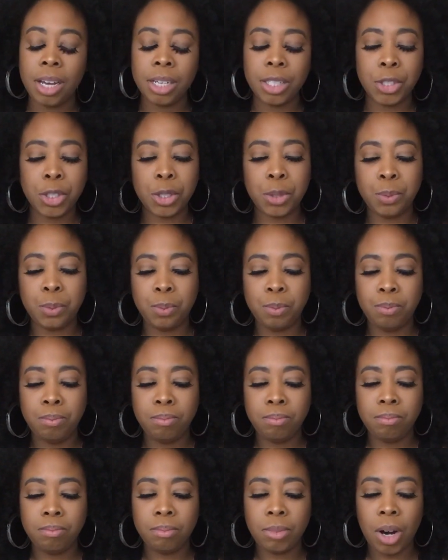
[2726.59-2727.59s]
just
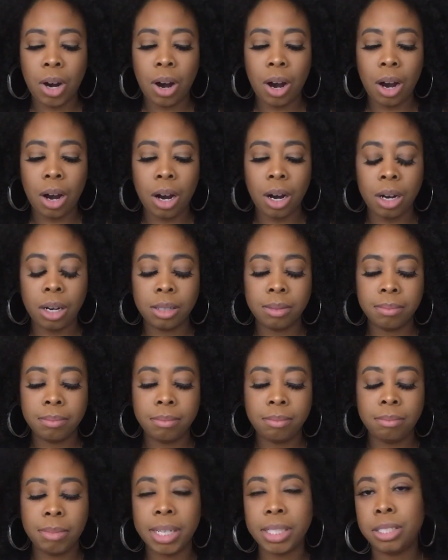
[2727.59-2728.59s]
are
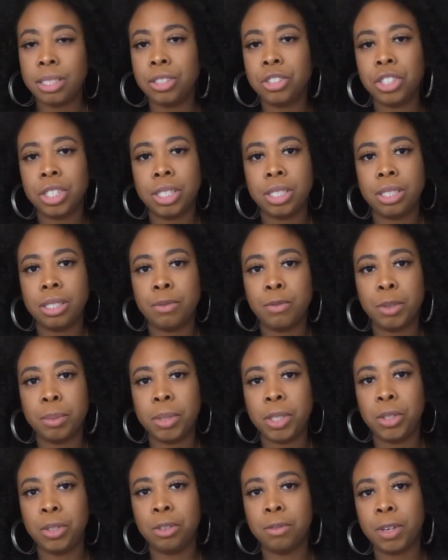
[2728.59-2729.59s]
messages from
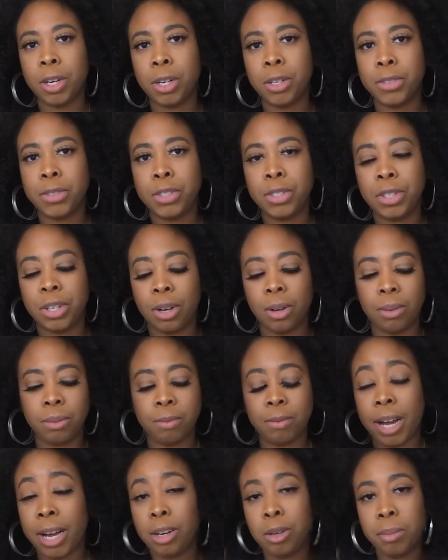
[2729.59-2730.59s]
the universe, you know,
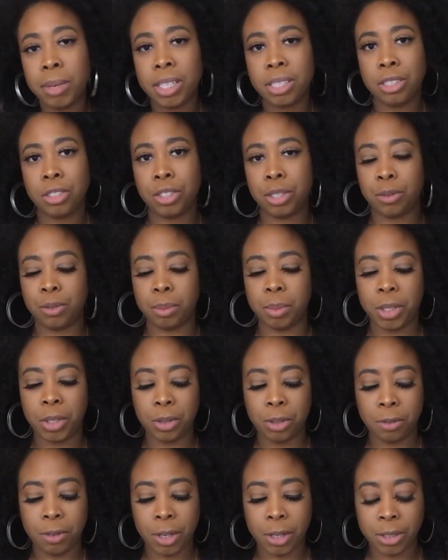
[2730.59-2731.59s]
final messages from the
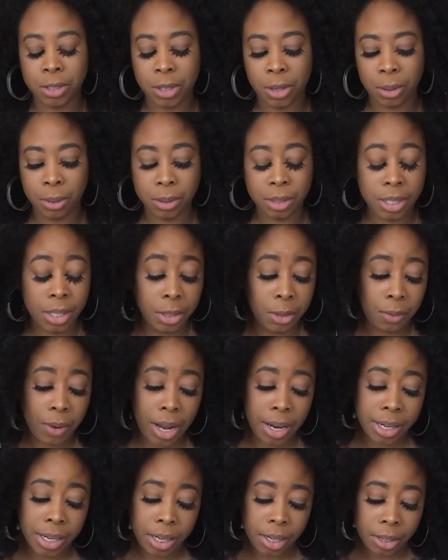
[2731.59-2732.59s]
universe. So stick
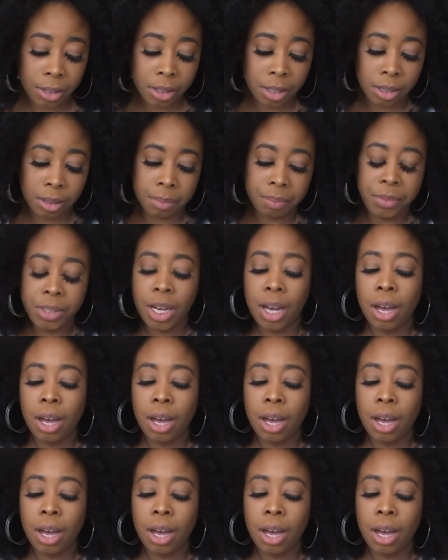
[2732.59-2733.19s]
around and hear them.